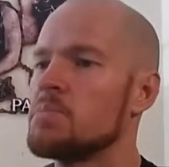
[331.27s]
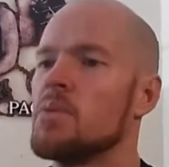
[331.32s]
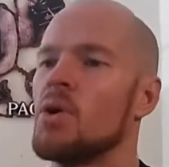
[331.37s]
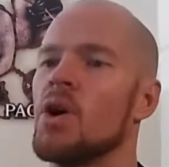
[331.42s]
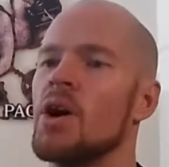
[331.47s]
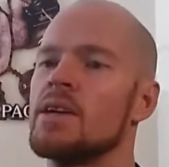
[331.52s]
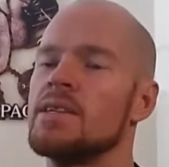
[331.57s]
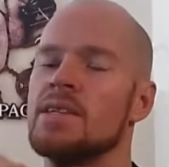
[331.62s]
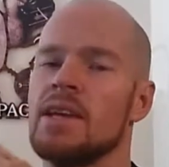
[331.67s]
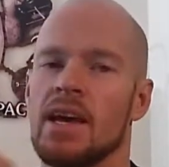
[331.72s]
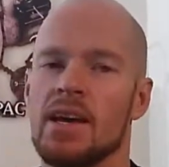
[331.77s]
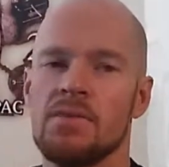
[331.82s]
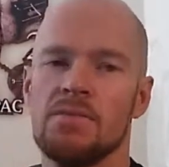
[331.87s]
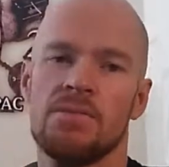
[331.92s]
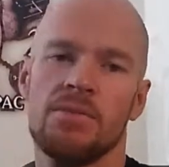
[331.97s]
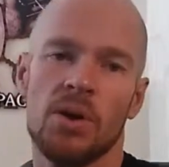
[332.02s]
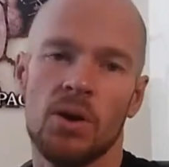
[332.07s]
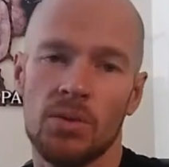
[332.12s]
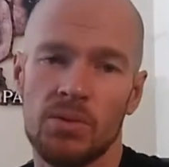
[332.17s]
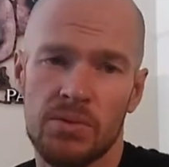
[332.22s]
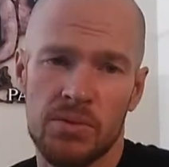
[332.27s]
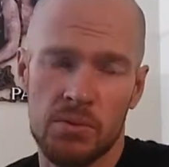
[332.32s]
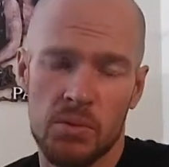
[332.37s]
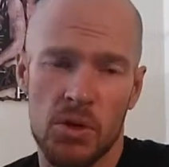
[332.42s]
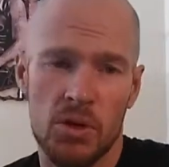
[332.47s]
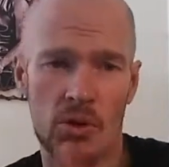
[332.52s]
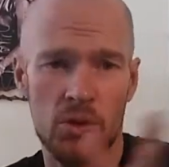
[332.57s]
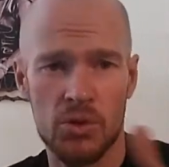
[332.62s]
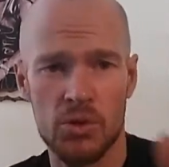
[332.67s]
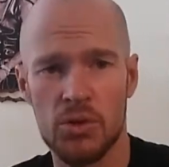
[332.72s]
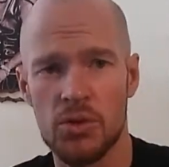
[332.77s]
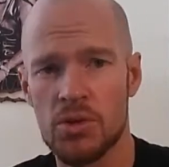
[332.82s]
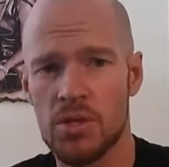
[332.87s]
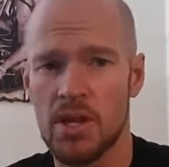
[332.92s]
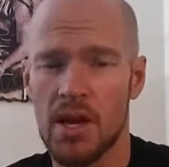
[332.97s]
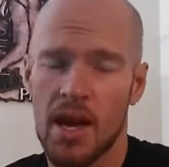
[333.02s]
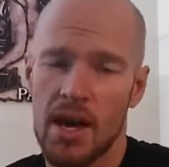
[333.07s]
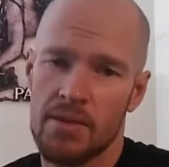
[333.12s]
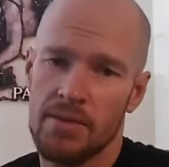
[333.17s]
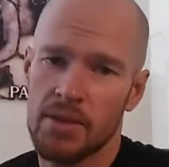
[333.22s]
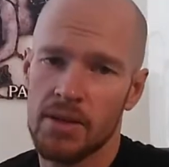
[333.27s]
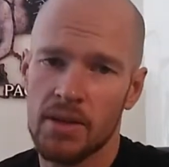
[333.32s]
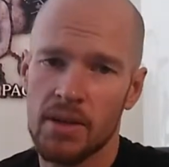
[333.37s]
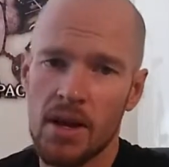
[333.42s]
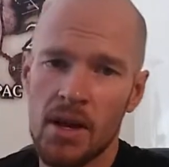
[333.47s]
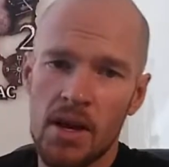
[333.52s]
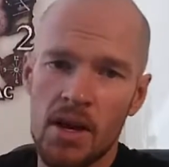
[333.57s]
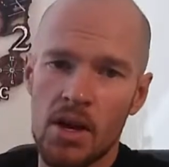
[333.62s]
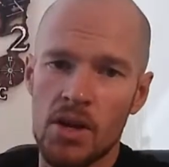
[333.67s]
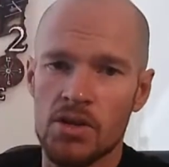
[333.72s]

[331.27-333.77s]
by tenfold from what you're used to having,